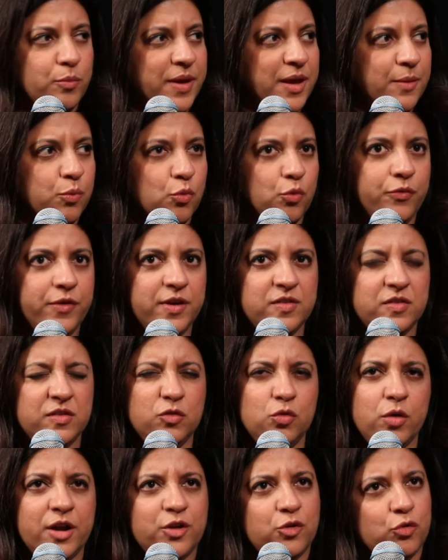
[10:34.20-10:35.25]
make movies,
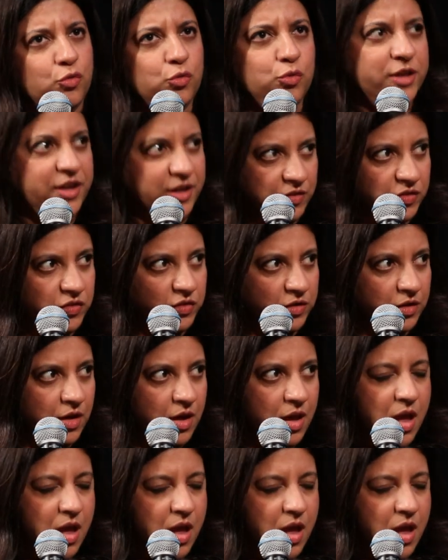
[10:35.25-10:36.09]
you had to do this.